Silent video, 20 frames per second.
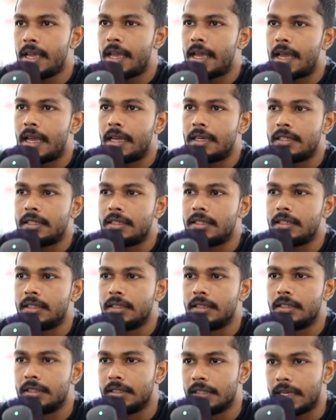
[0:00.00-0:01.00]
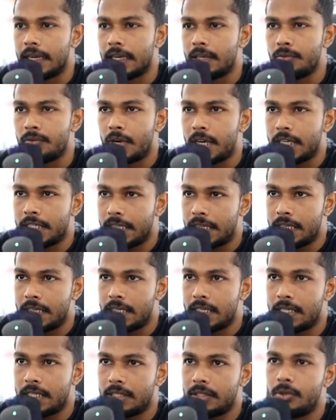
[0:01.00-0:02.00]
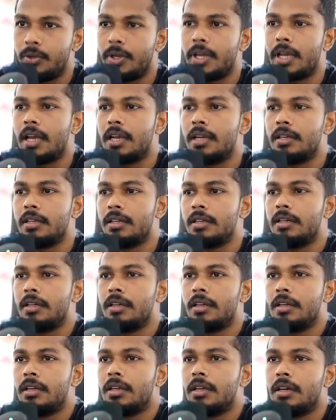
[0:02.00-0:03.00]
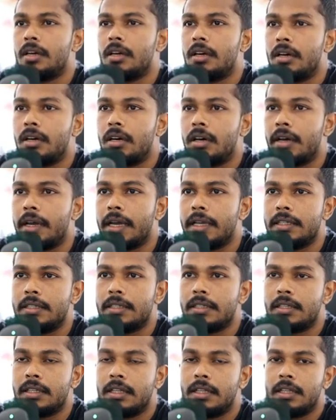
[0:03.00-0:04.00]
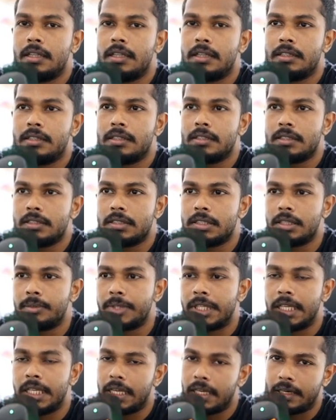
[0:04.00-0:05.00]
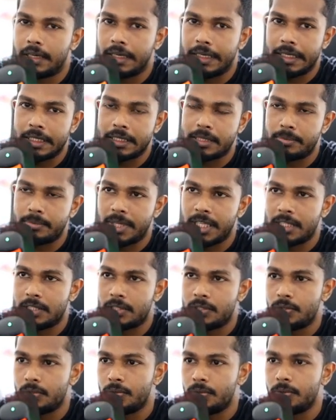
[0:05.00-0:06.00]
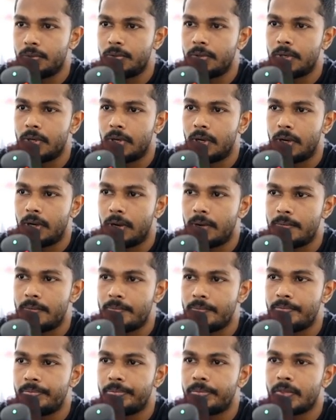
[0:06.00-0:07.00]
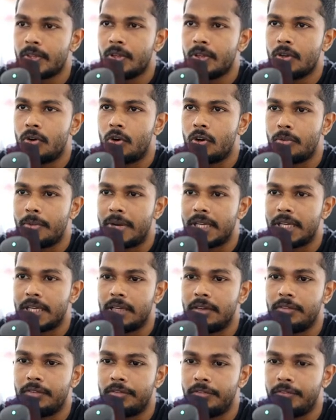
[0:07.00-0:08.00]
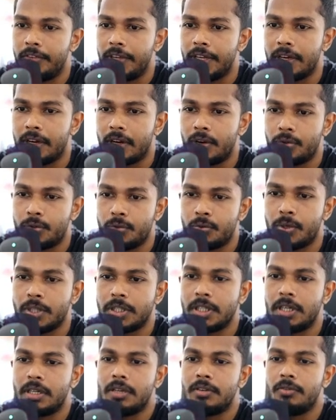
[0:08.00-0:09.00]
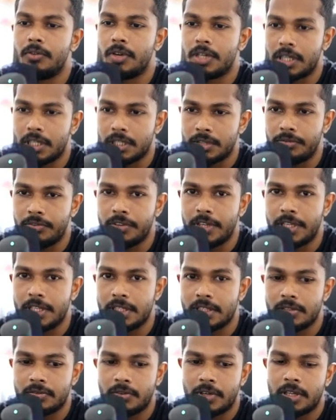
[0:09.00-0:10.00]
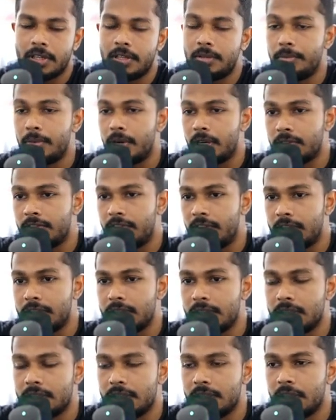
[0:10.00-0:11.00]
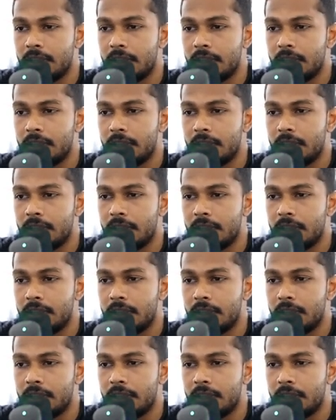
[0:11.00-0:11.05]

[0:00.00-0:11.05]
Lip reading: And the advantage is you can add something like release please to automatically figure out what are the features, what are the bug fixes,